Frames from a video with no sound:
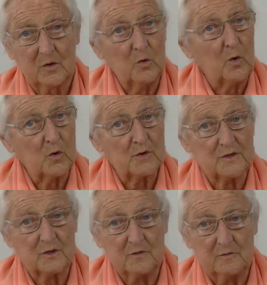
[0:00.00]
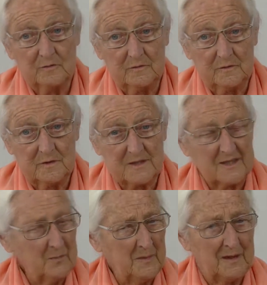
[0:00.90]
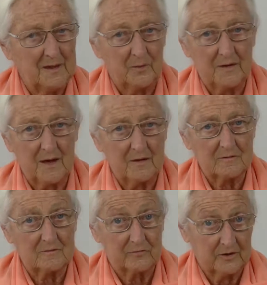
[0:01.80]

who also, seemingly without